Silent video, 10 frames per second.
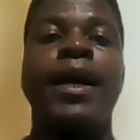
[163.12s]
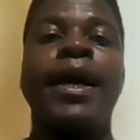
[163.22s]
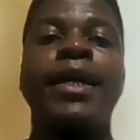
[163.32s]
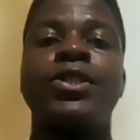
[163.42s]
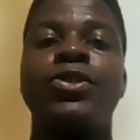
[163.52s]

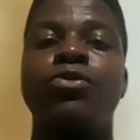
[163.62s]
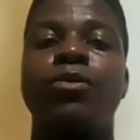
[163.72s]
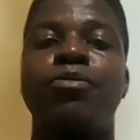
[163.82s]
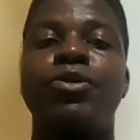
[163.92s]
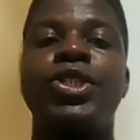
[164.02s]
and to
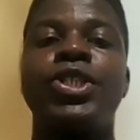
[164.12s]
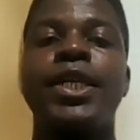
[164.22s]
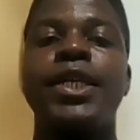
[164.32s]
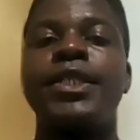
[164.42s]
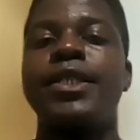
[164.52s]

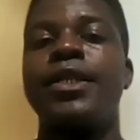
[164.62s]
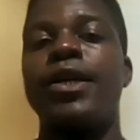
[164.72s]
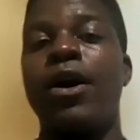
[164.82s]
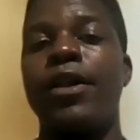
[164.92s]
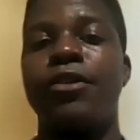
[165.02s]
appreciate the
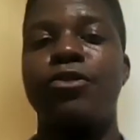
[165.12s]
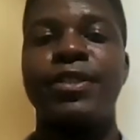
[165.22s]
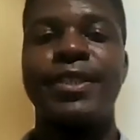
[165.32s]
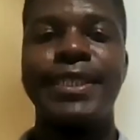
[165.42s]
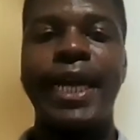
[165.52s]

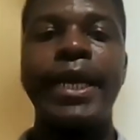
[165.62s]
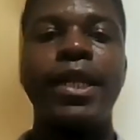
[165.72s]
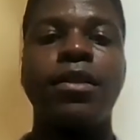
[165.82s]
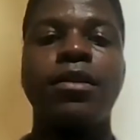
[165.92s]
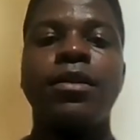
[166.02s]
author's
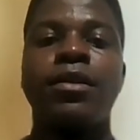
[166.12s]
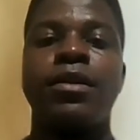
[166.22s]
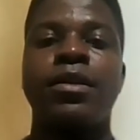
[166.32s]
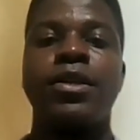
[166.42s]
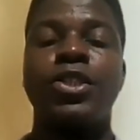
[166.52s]
style,
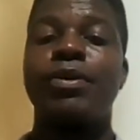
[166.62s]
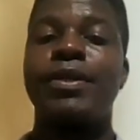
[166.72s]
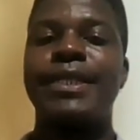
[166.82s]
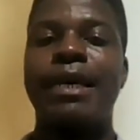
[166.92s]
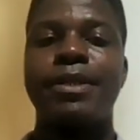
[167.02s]
to
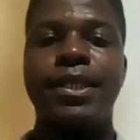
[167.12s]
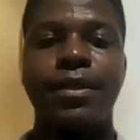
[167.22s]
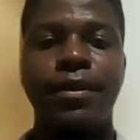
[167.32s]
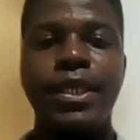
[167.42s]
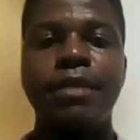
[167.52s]
examine the
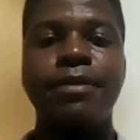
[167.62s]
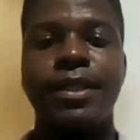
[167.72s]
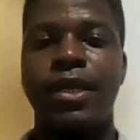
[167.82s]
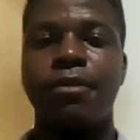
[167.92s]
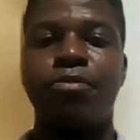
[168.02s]

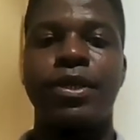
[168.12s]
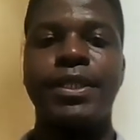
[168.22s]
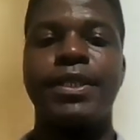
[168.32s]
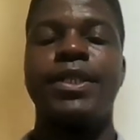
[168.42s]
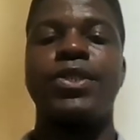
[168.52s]
themes that are
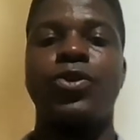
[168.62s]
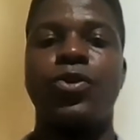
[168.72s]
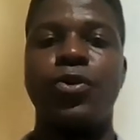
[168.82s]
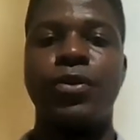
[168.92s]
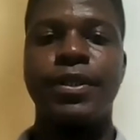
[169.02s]
present in the
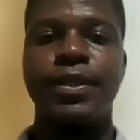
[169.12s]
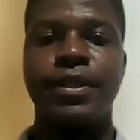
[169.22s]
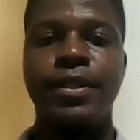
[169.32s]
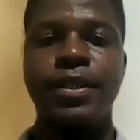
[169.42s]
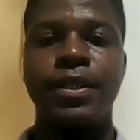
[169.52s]
course,